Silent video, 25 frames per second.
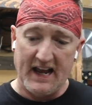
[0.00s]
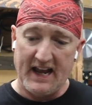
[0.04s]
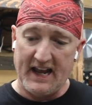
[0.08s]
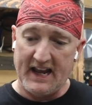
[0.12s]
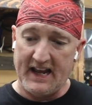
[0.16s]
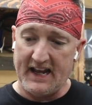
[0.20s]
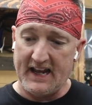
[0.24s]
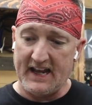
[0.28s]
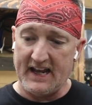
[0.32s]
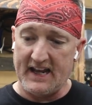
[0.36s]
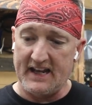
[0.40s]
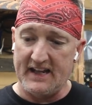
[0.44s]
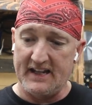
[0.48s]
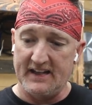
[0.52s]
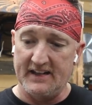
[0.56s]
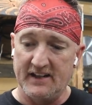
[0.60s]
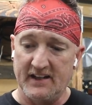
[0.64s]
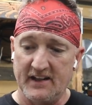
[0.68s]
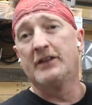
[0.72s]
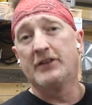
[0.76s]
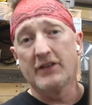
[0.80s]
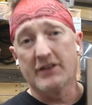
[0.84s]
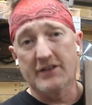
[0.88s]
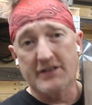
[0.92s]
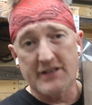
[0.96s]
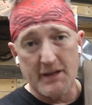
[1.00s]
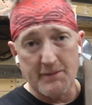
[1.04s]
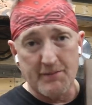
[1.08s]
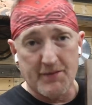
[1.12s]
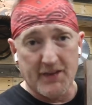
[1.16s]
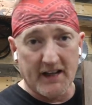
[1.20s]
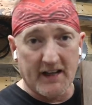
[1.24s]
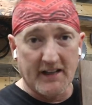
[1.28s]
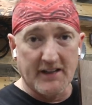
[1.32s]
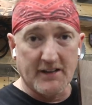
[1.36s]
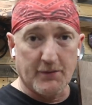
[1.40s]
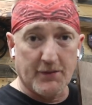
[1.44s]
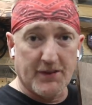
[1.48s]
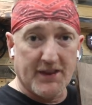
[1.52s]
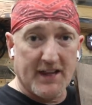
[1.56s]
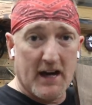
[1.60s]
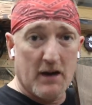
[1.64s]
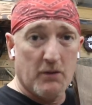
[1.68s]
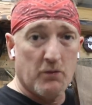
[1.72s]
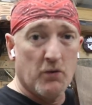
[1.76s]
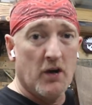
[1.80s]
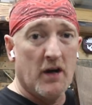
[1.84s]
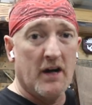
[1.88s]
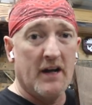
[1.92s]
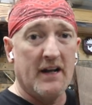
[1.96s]
and do the same thing I did with
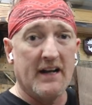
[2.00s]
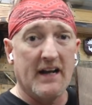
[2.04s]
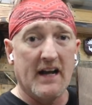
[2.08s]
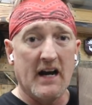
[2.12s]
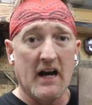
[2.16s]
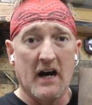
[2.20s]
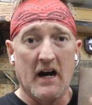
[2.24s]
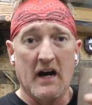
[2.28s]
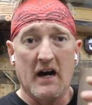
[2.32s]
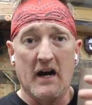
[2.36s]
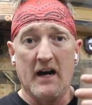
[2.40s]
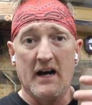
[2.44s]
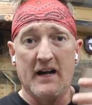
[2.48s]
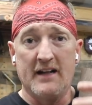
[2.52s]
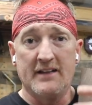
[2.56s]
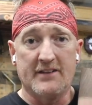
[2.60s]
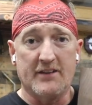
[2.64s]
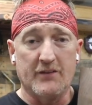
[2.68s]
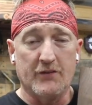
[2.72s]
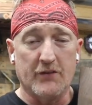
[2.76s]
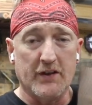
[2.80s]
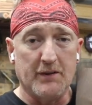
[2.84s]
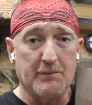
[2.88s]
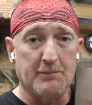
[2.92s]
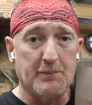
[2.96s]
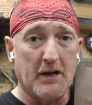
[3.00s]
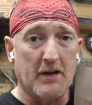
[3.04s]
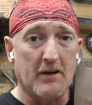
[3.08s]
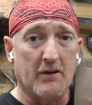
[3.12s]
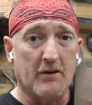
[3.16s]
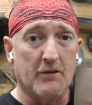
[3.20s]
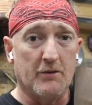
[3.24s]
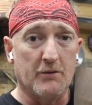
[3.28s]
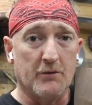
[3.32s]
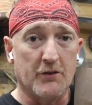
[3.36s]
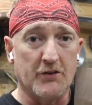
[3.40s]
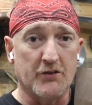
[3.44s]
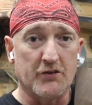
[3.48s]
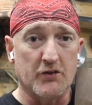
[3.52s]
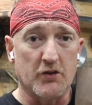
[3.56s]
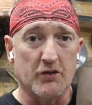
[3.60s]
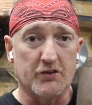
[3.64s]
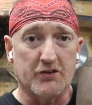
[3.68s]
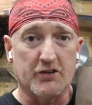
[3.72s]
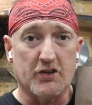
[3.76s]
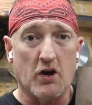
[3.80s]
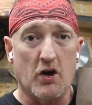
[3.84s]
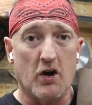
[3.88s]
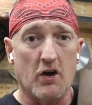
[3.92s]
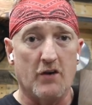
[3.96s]
that one, uh, and see if we get better
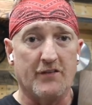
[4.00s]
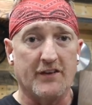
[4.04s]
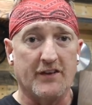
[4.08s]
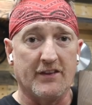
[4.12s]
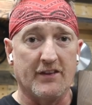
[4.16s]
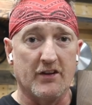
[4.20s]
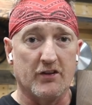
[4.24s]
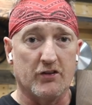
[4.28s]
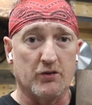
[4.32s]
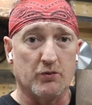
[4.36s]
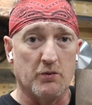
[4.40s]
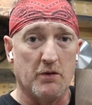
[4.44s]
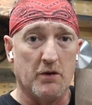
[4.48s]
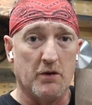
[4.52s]
results carving this